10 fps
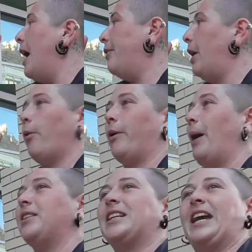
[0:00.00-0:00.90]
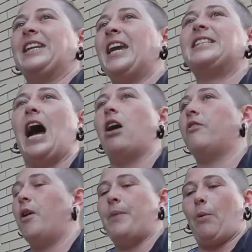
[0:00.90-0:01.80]
and that we're about to get kicked
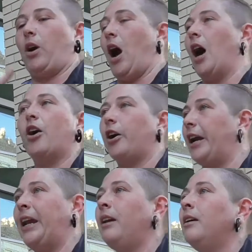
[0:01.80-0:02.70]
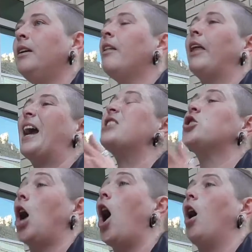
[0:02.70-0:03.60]
out of them, that we're hungry. Like I
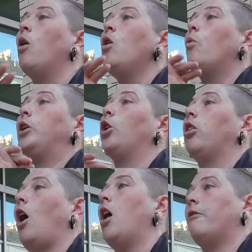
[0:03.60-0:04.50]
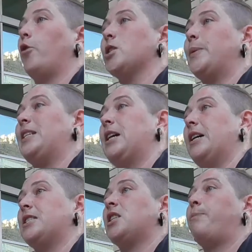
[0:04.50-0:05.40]
saw what your law enforcement
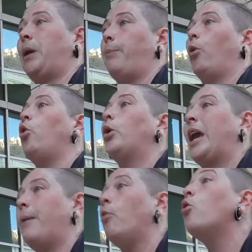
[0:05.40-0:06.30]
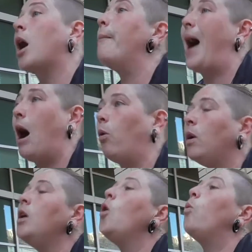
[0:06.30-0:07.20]
does to people who came, who come
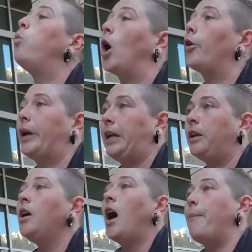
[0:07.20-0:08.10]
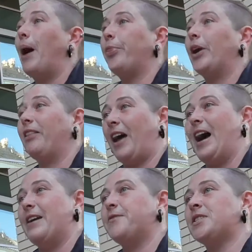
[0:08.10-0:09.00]
out worried about their
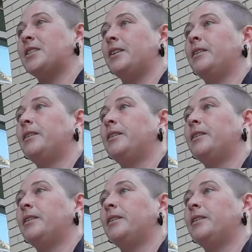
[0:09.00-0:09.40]
lives.